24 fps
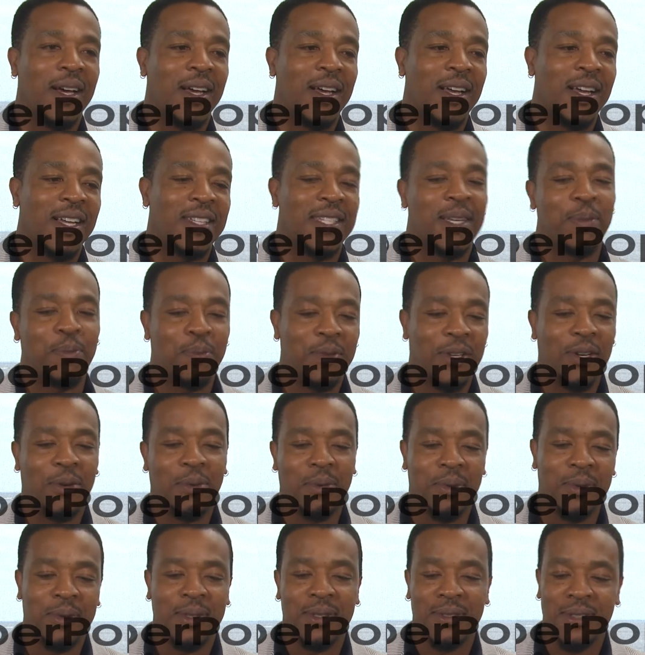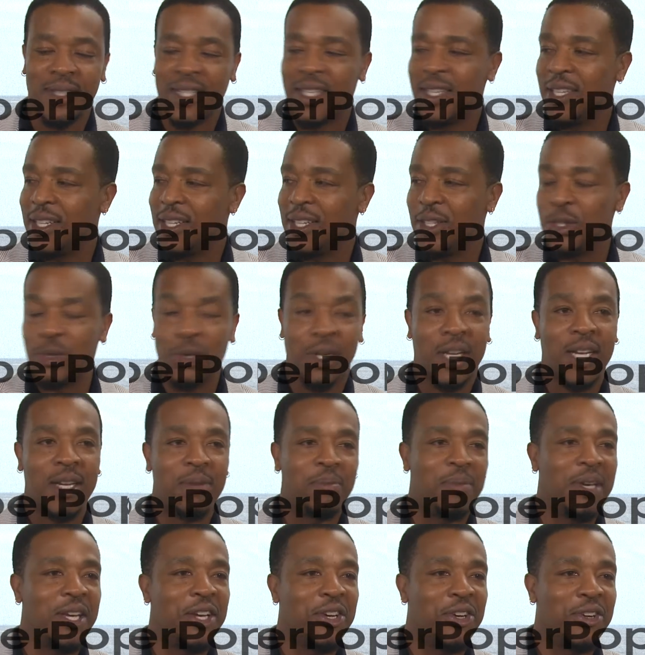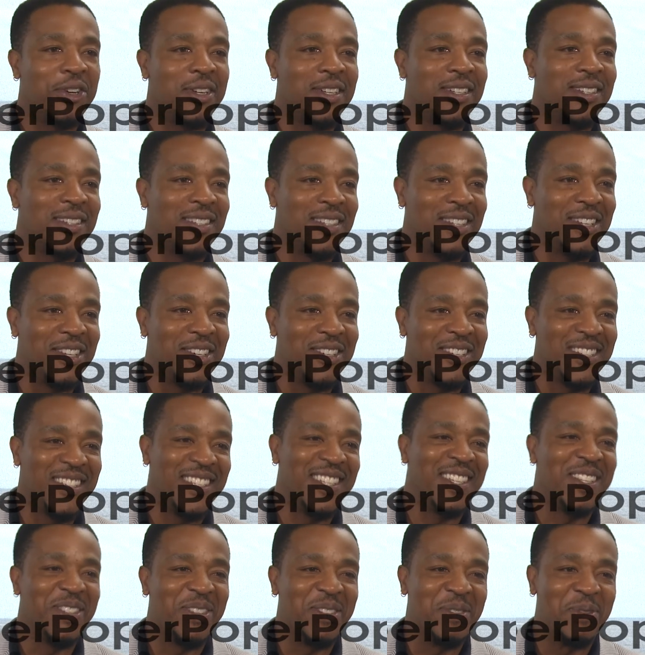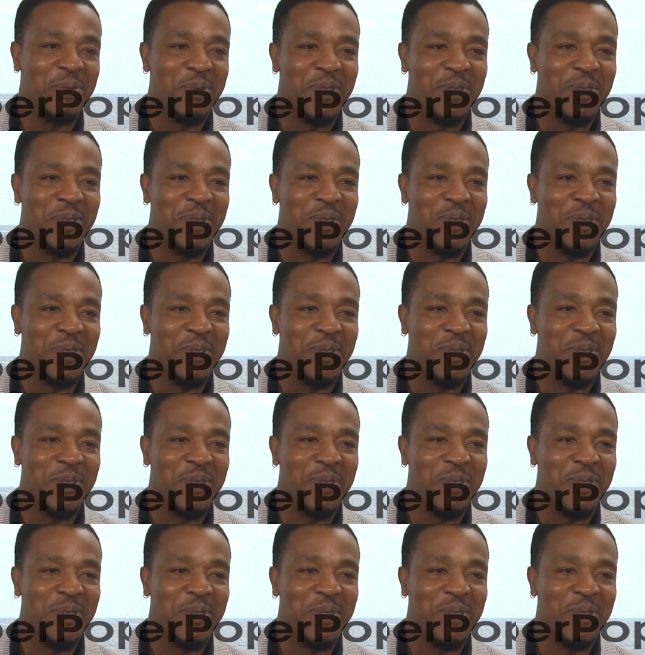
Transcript: Uh, except you know when we're drinking beer, you know,